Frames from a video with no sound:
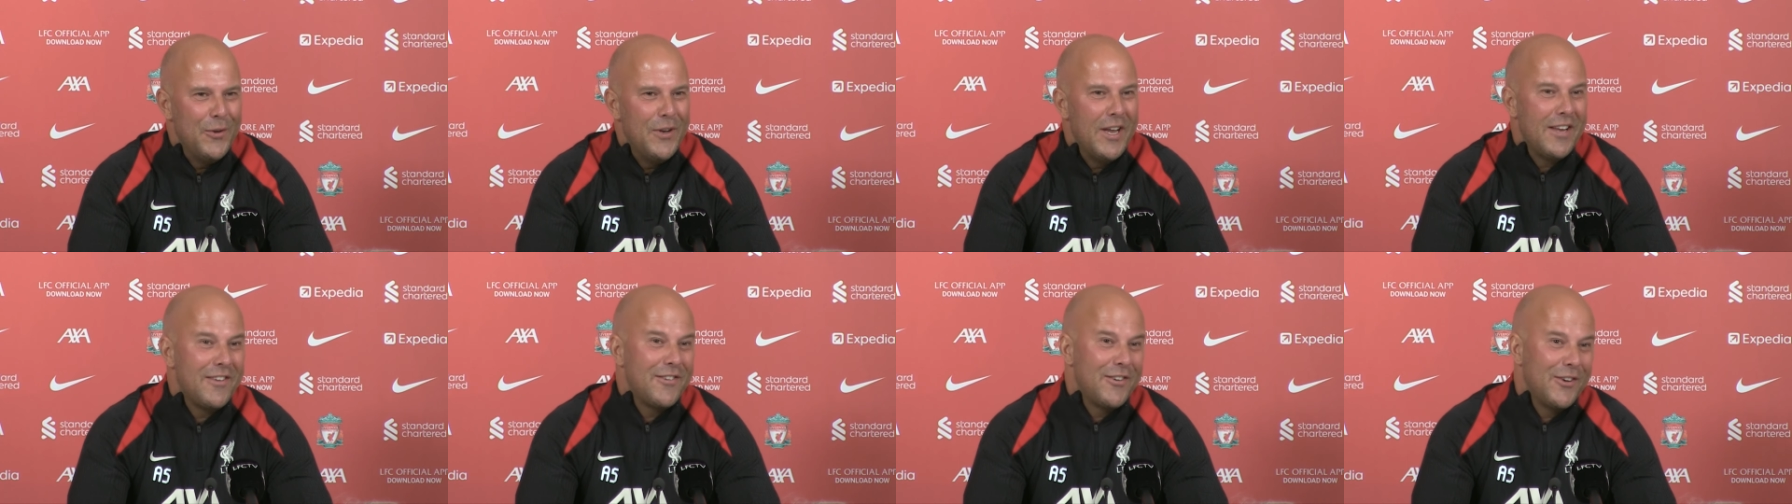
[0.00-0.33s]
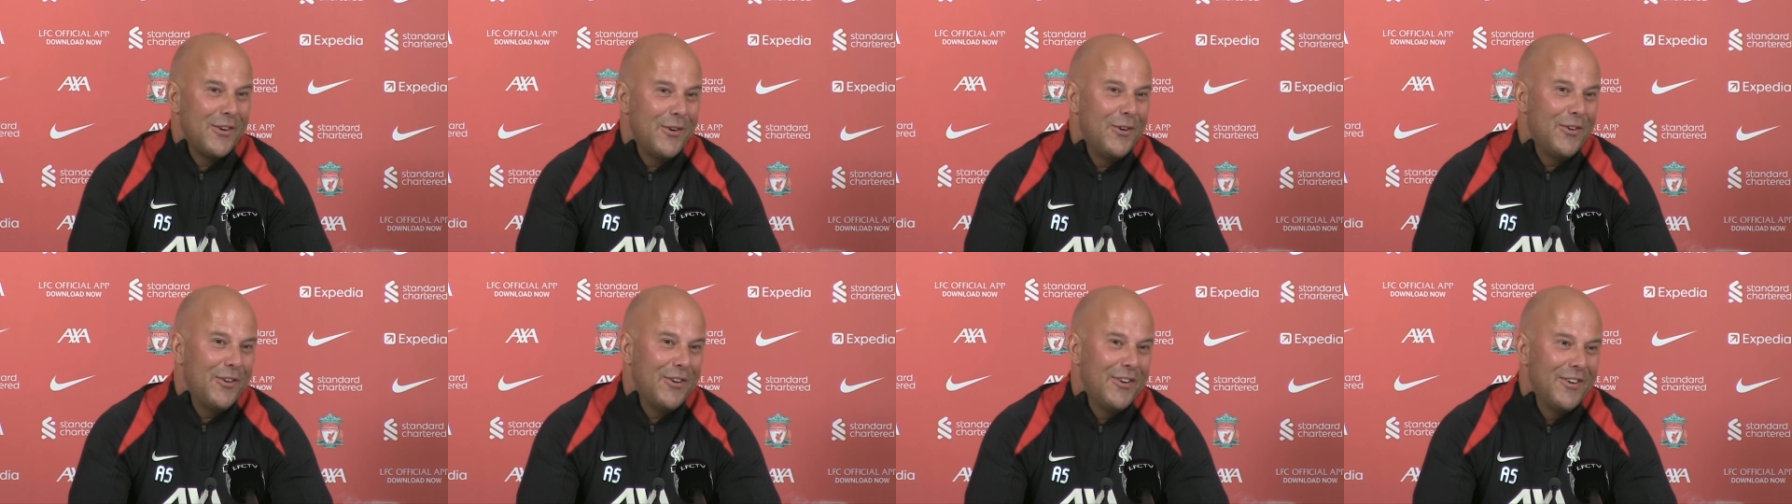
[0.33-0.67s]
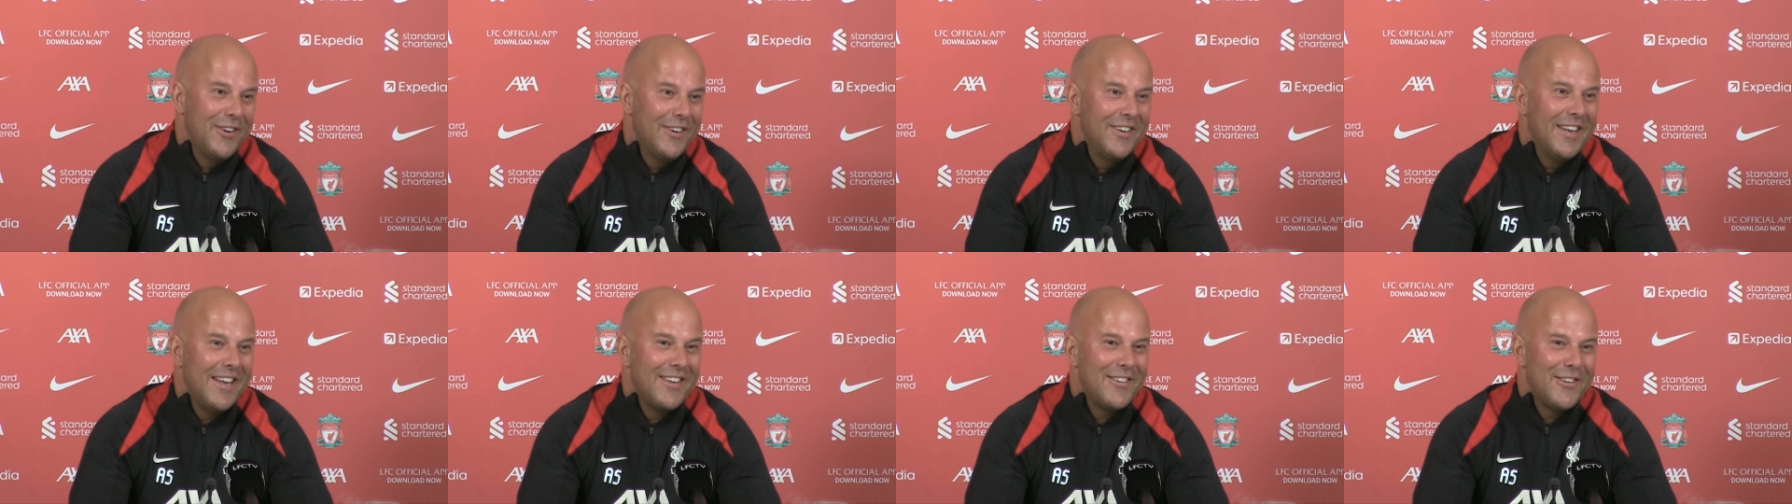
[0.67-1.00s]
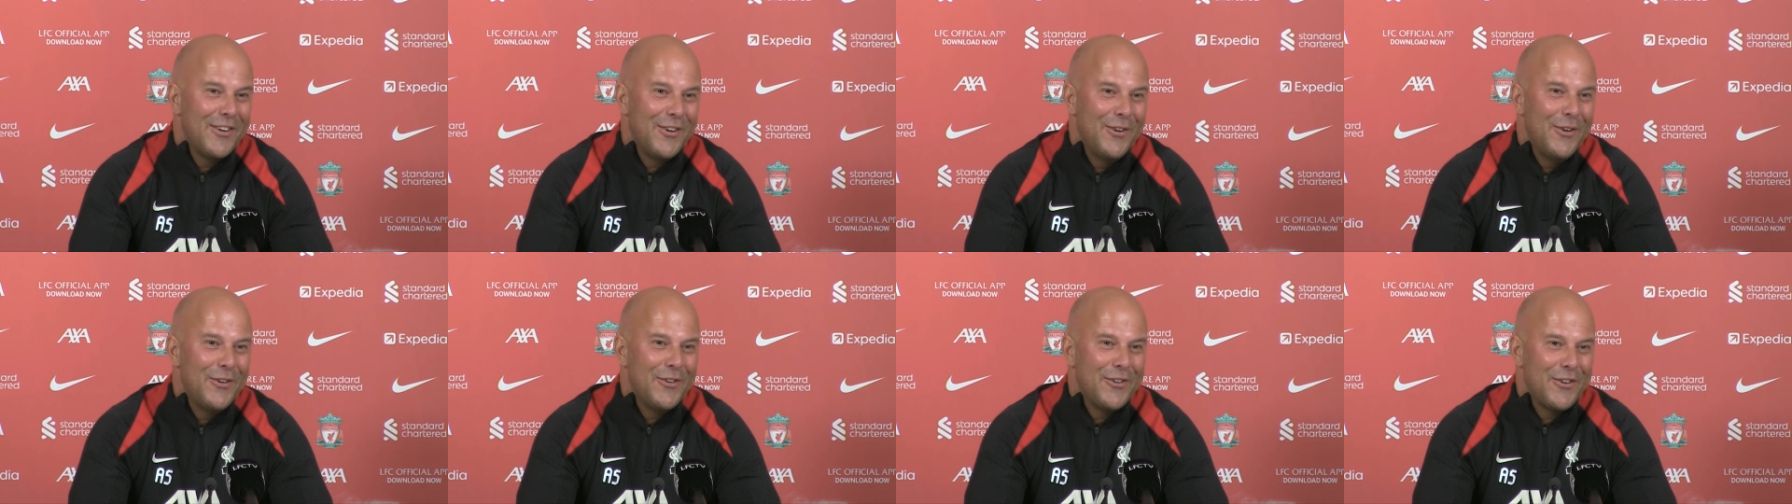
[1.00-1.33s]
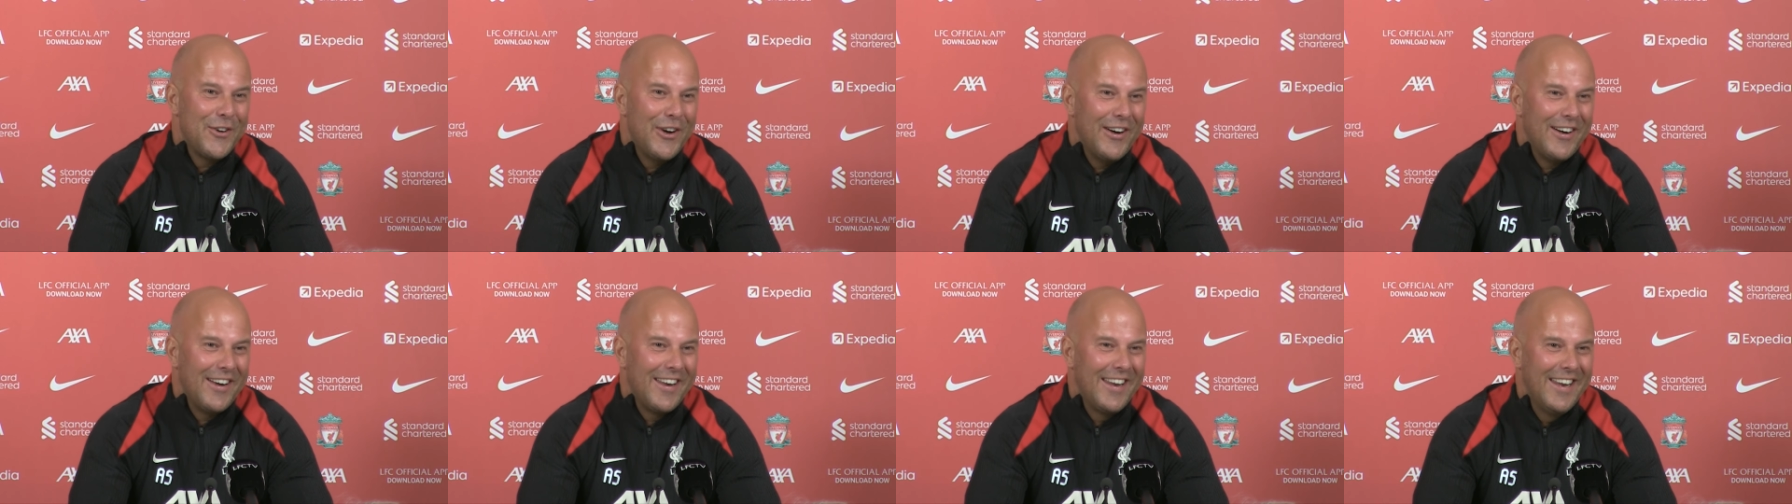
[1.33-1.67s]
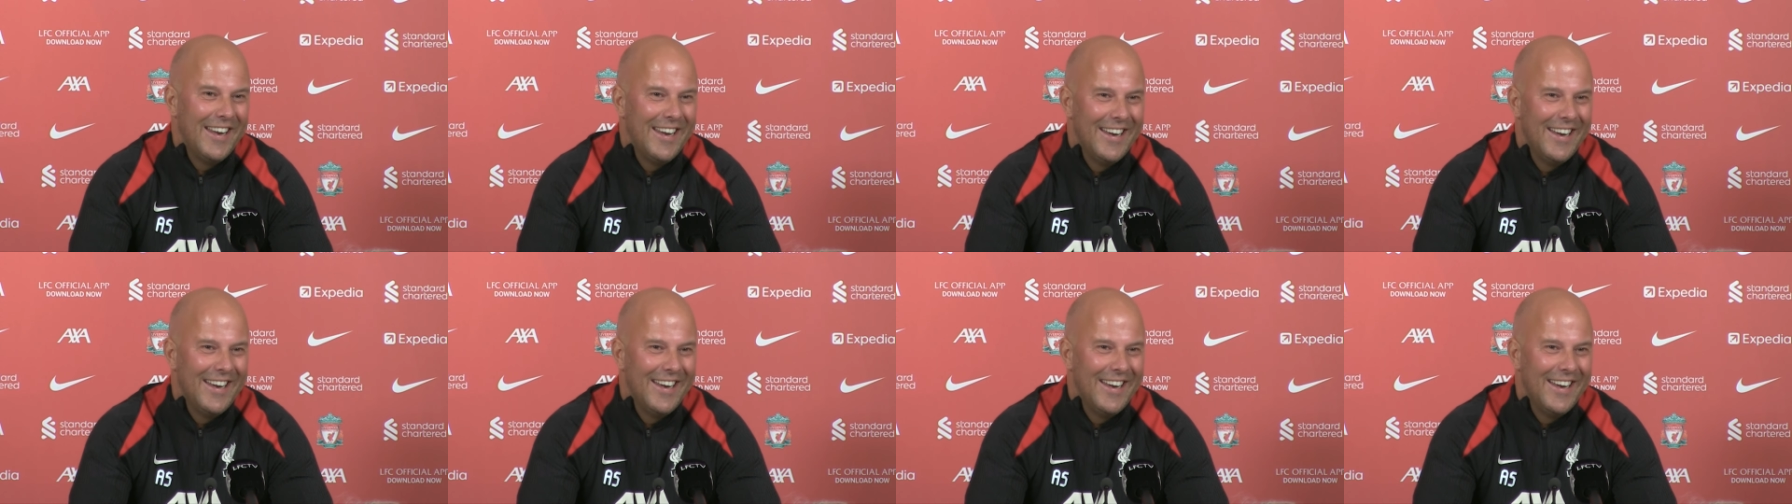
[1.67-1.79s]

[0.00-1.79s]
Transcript: That's a good that's a good start.